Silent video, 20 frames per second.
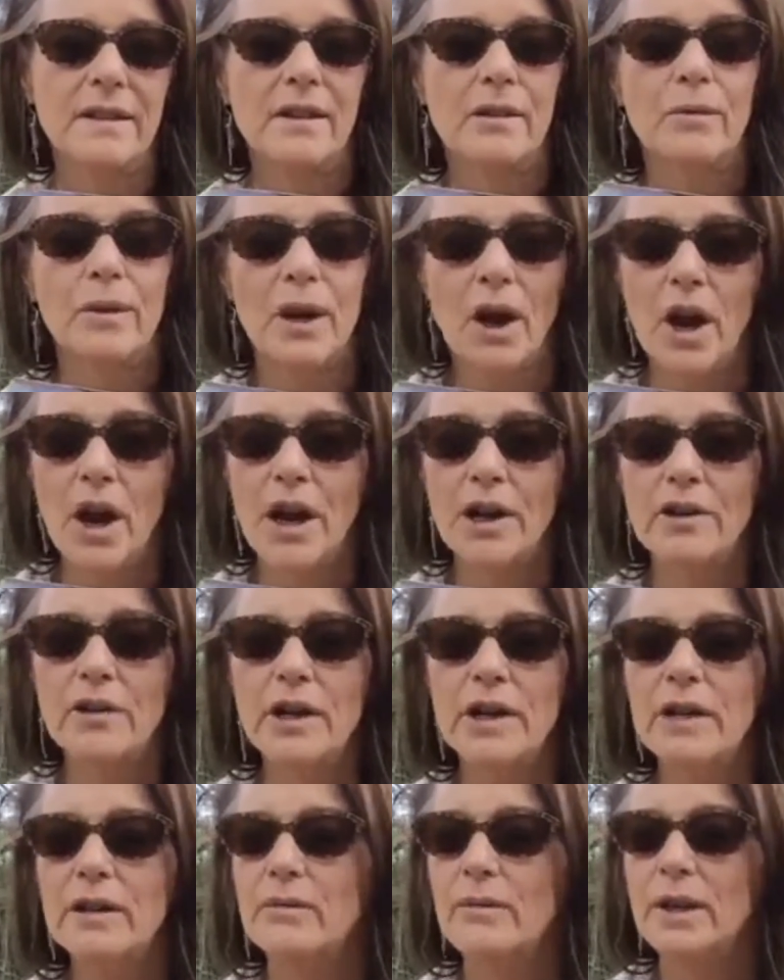We honor
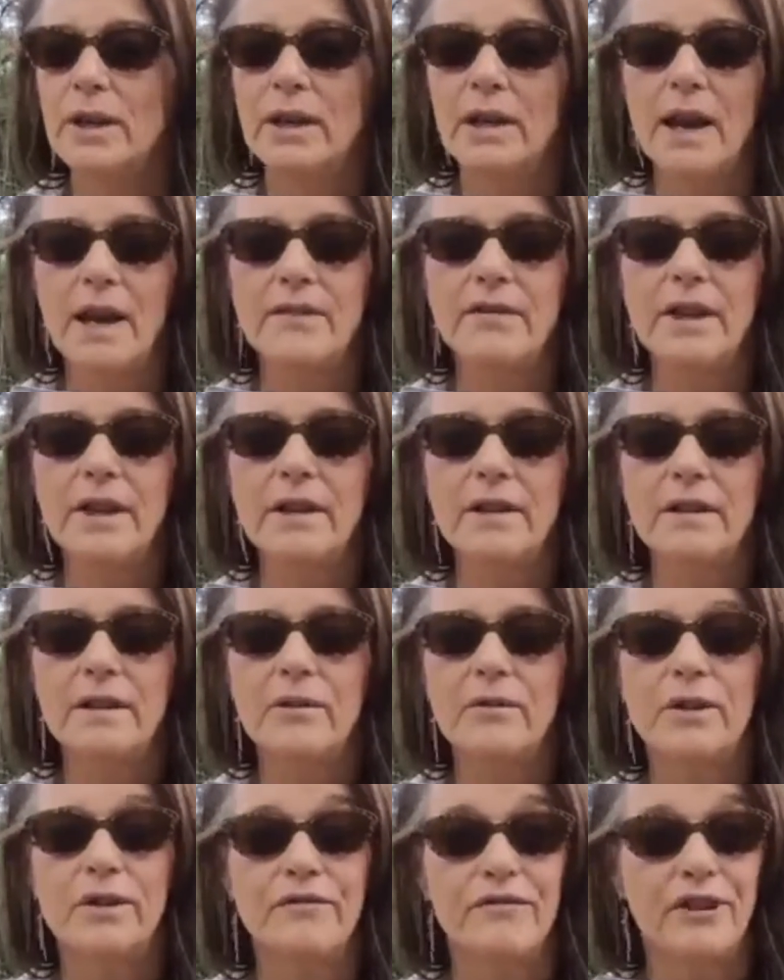it. We love it.
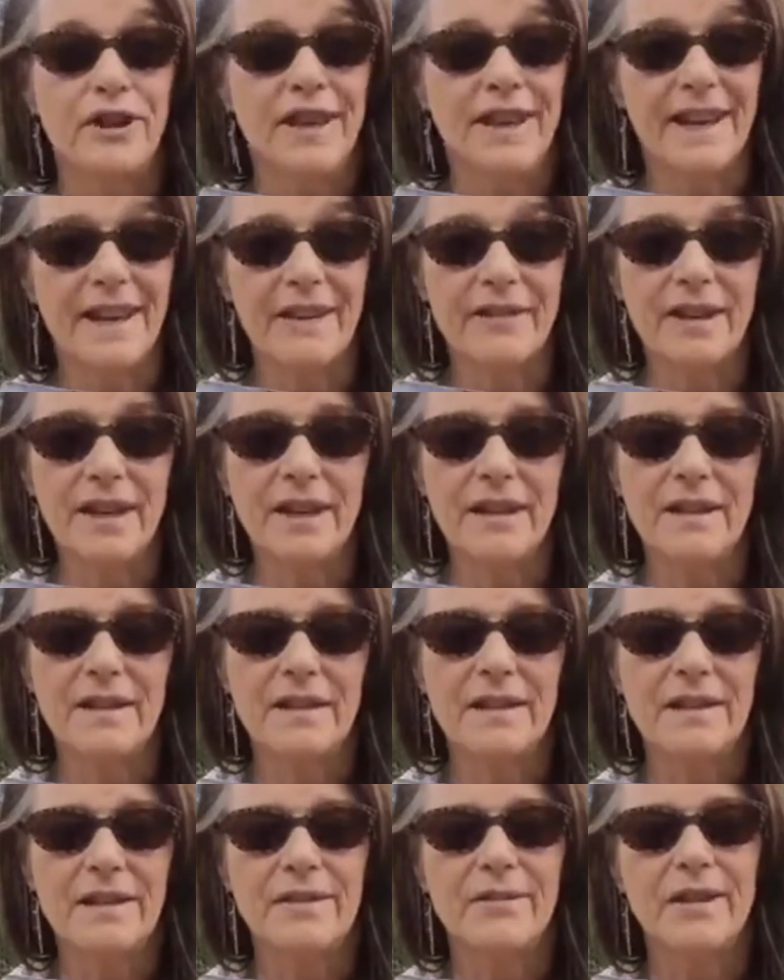We forgive it.
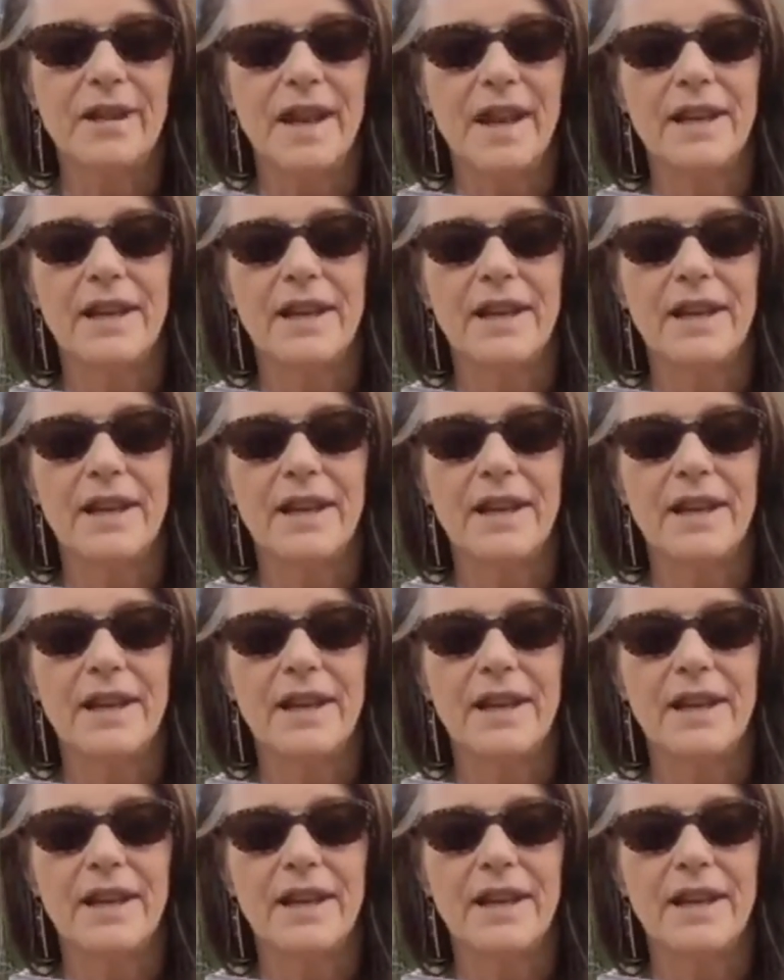We let